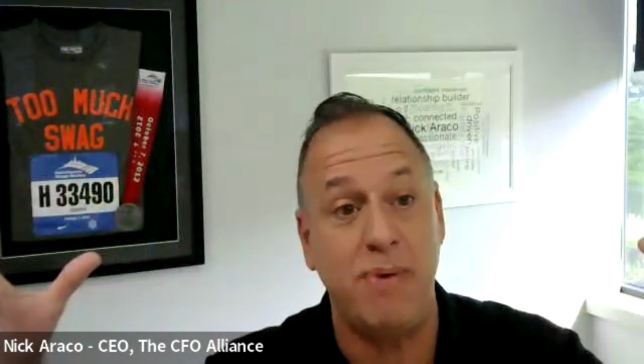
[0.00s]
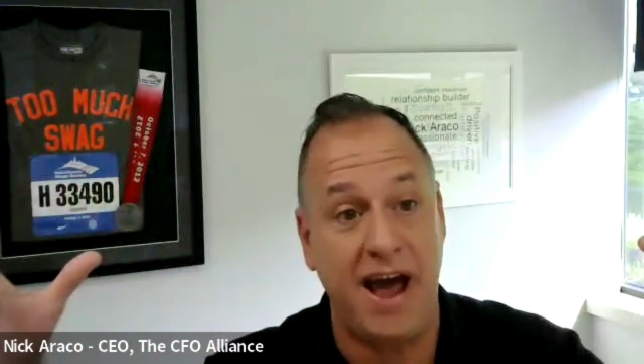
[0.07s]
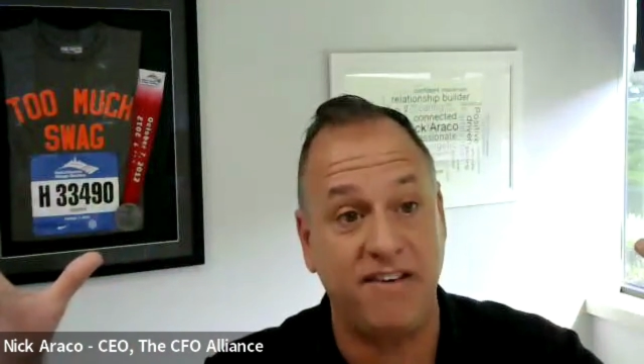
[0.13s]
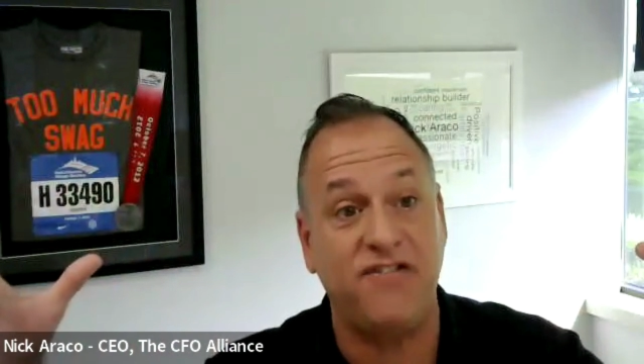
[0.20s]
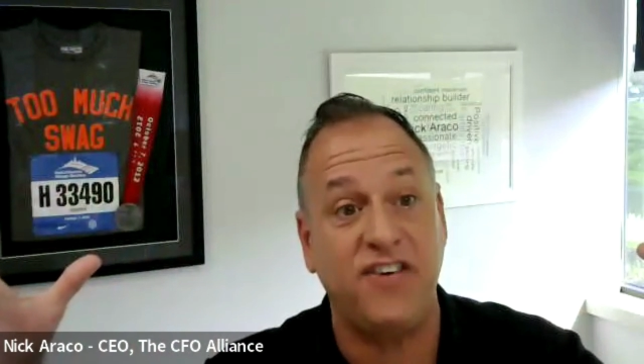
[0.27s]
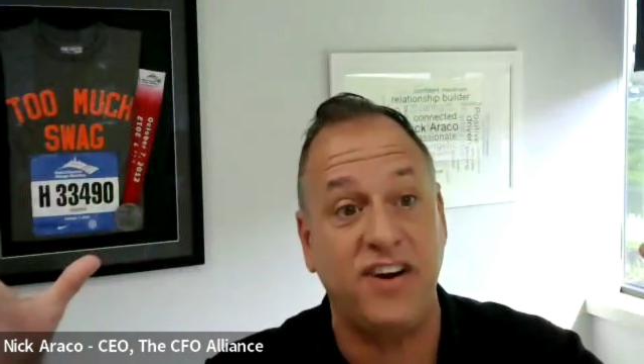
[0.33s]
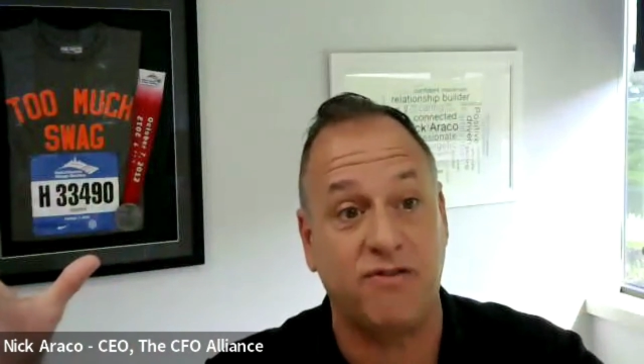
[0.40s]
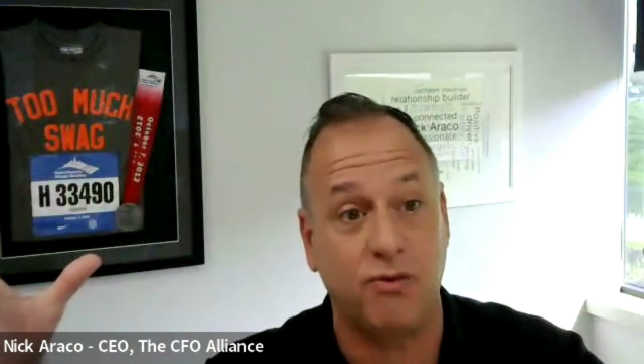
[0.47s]

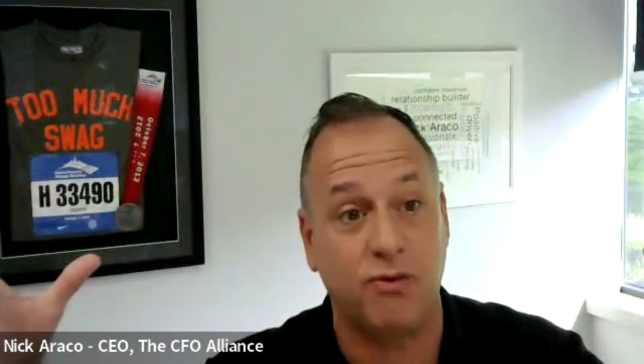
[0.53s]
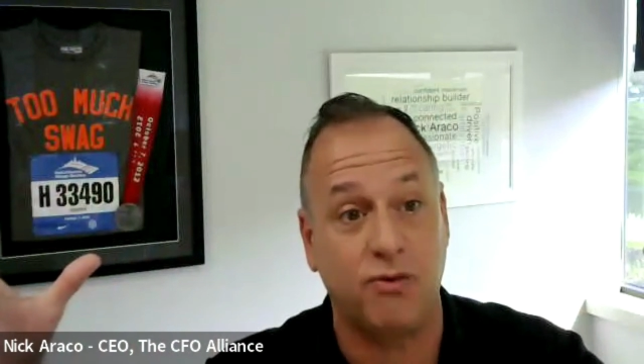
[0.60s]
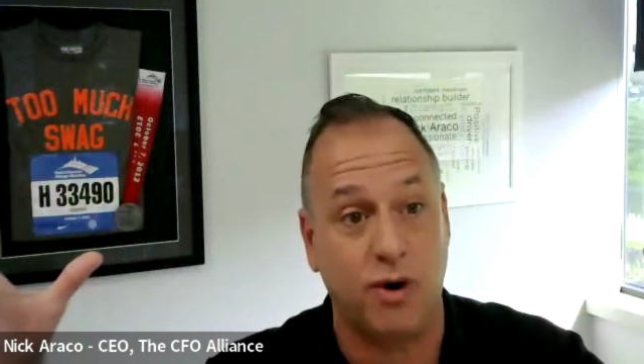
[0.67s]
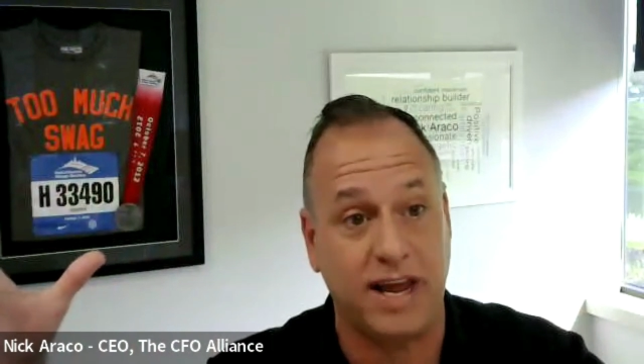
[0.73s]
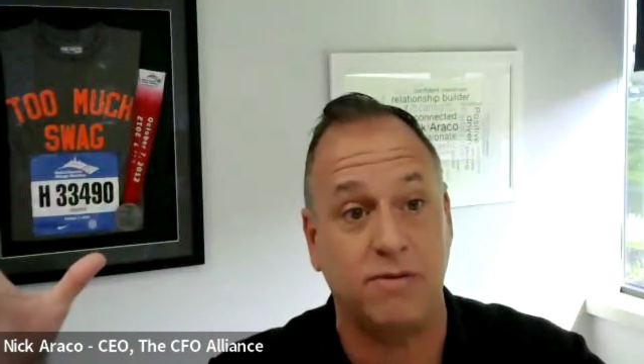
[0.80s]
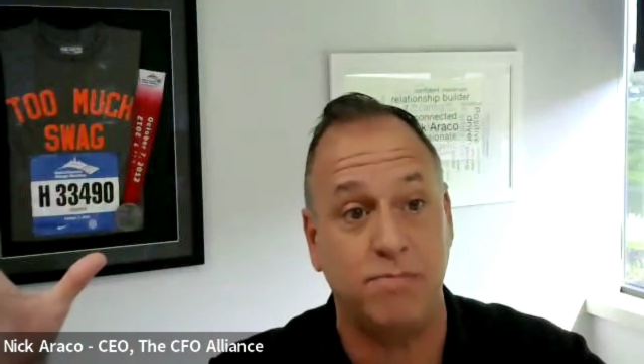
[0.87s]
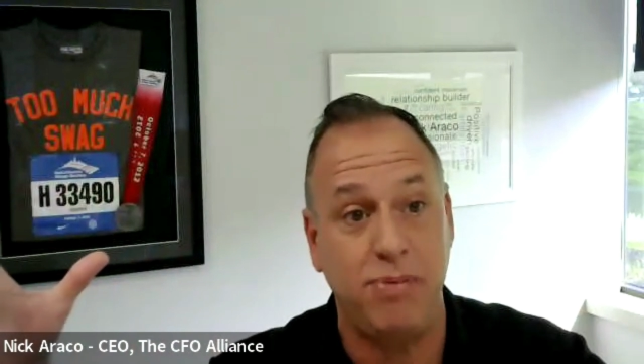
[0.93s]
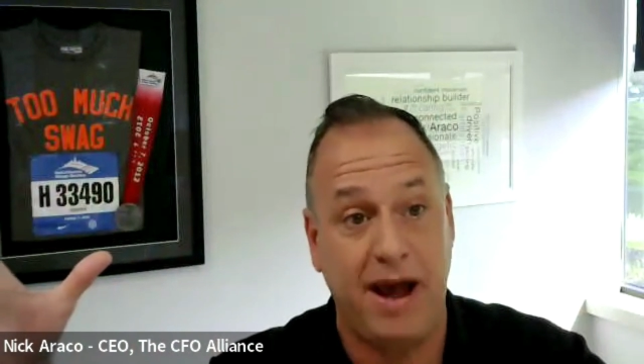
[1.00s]
benefit of
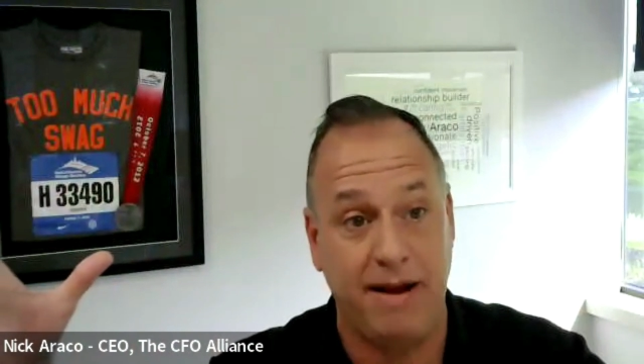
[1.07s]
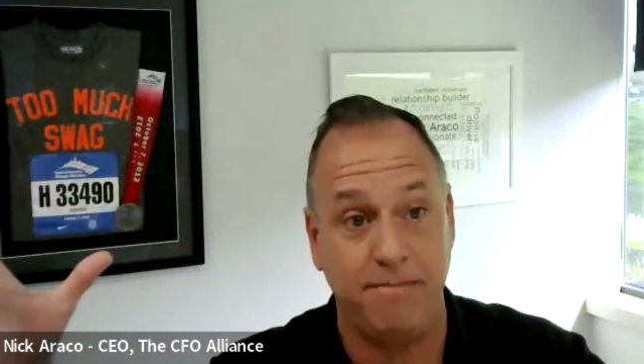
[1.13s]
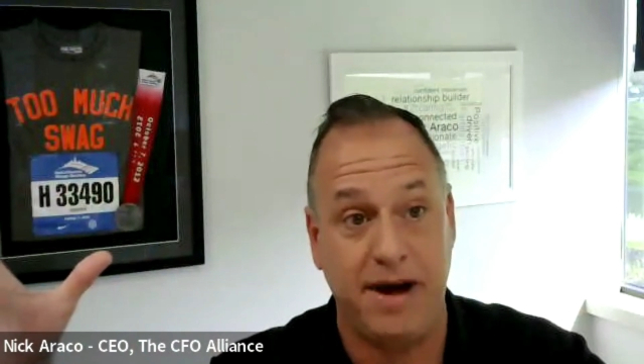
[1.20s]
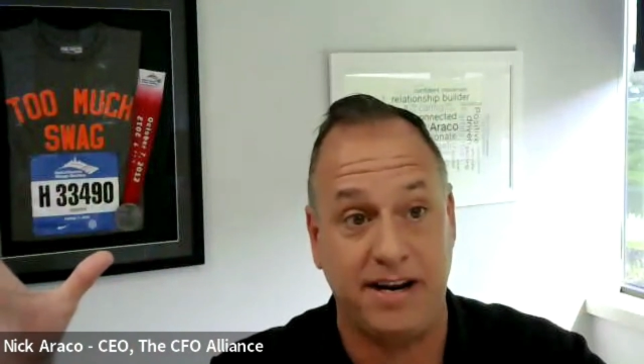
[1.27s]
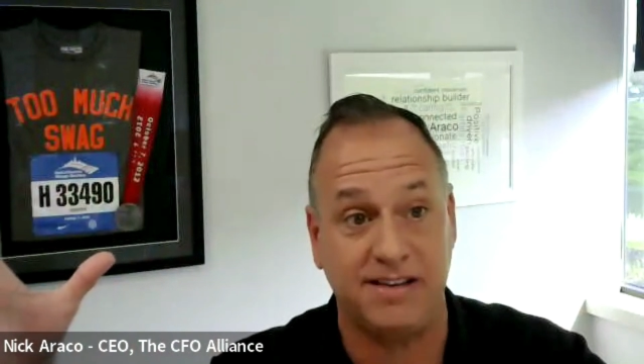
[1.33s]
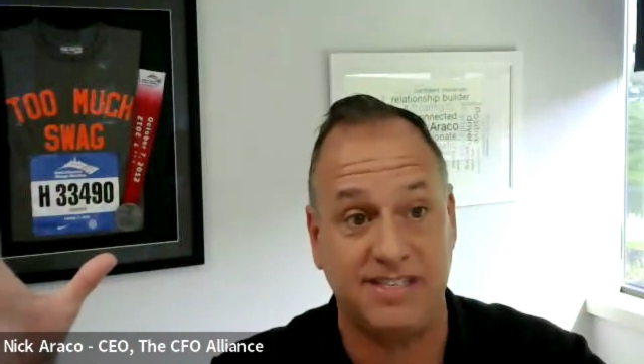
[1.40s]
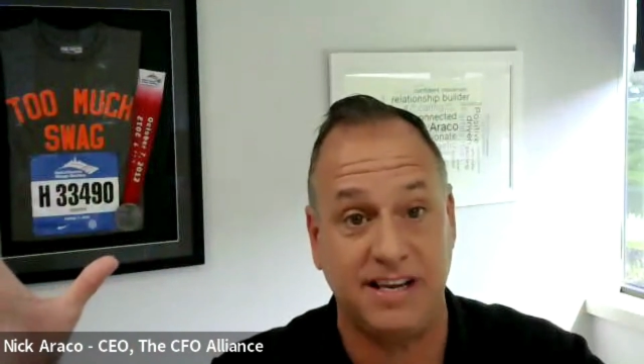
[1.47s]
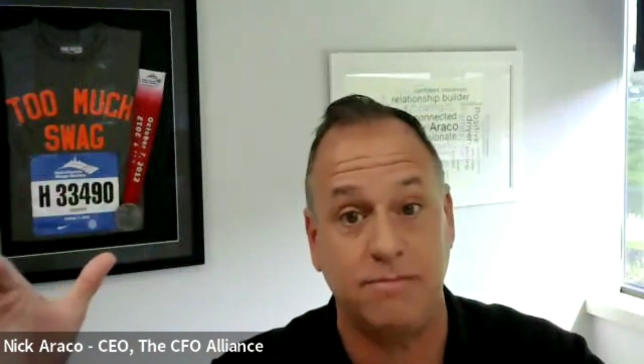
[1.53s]
working with Penn
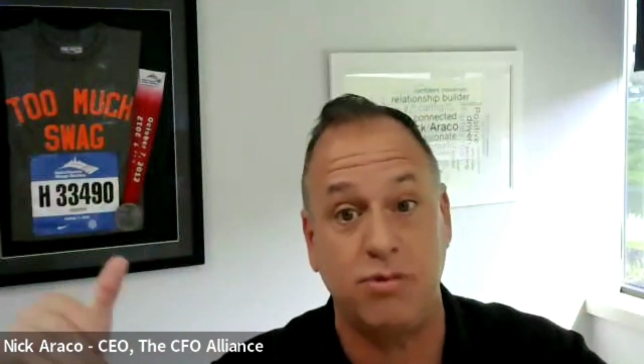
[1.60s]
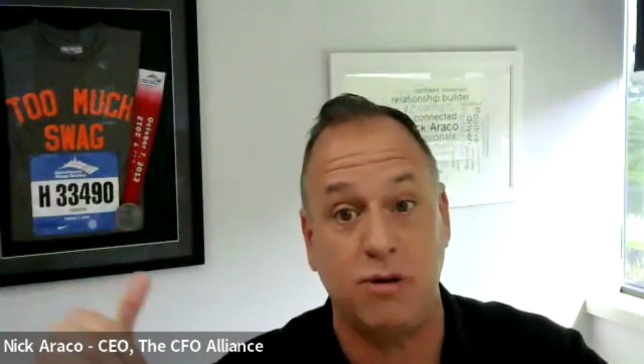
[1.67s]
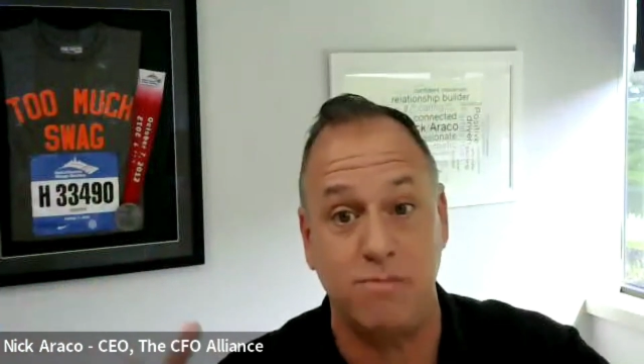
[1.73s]
Medicine,